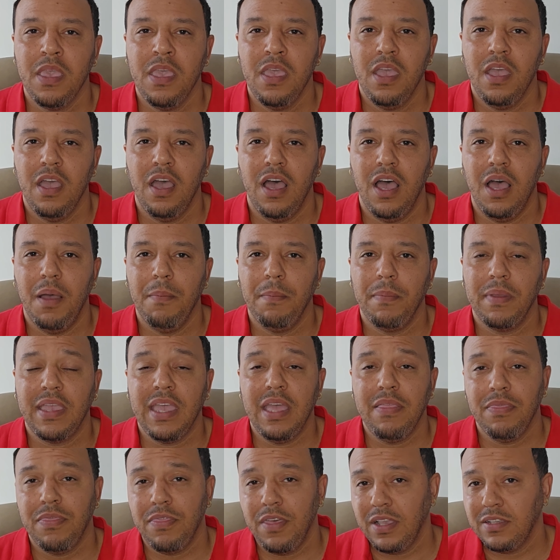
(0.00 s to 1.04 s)
Again,
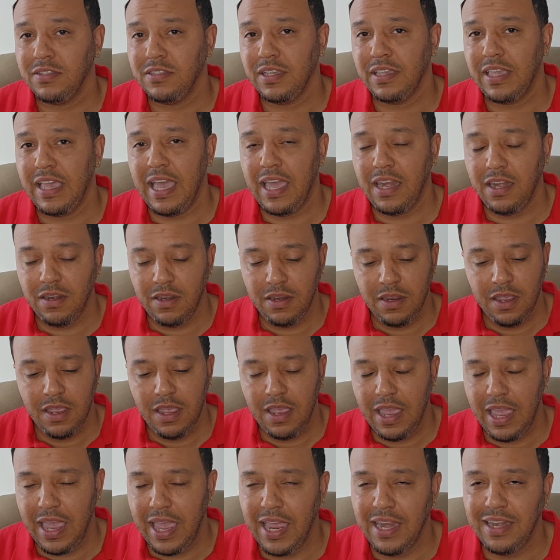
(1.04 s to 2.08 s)
thanks again,
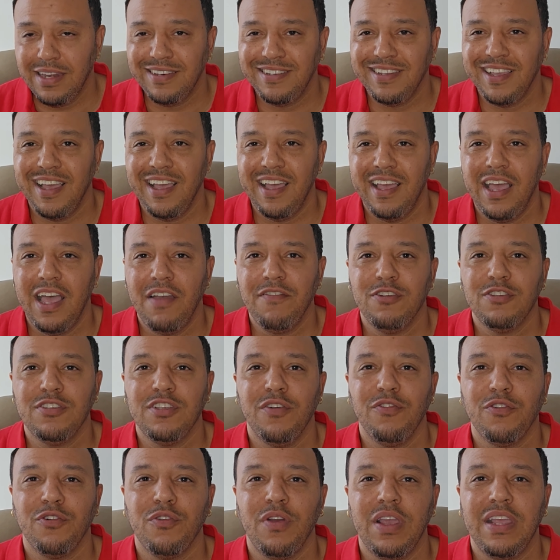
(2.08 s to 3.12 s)
and have yourself
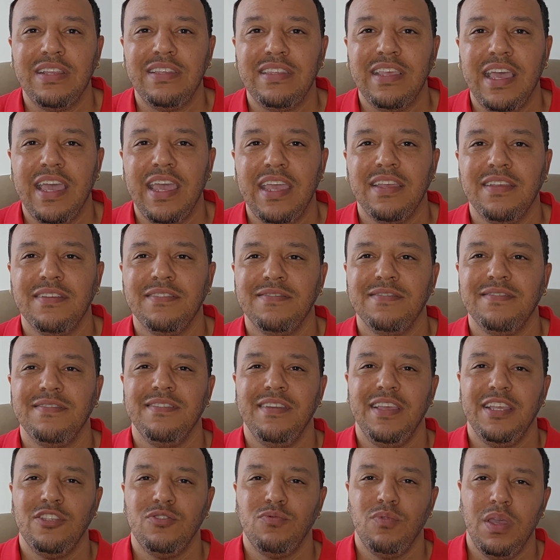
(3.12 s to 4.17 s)
a great day. Nate
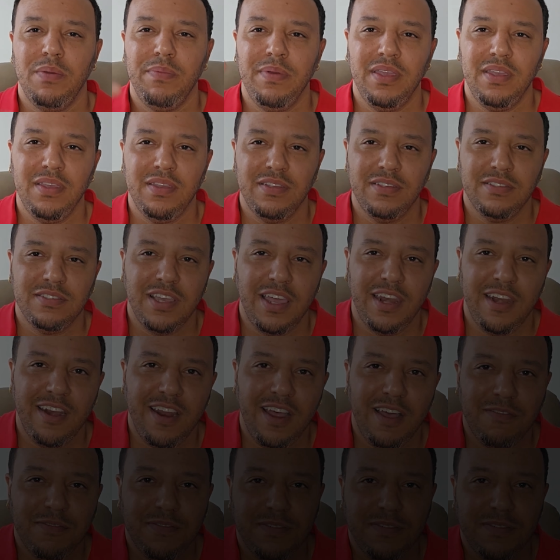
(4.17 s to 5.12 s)
Swaby signing off.